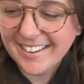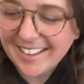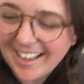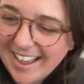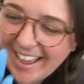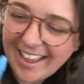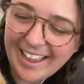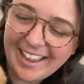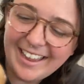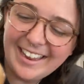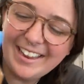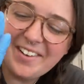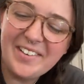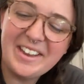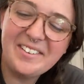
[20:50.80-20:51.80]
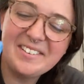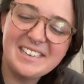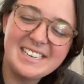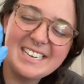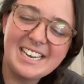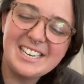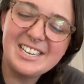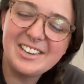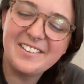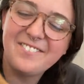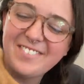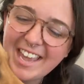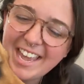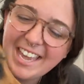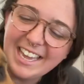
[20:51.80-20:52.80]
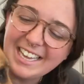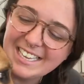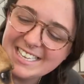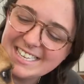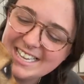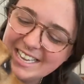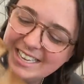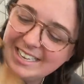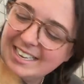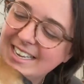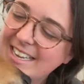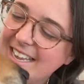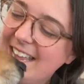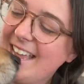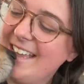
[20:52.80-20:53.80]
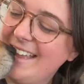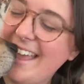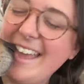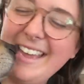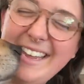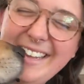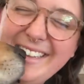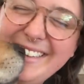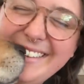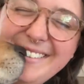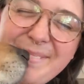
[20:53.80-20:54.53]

Hi. Oh, I don't want to touch your face. Hi.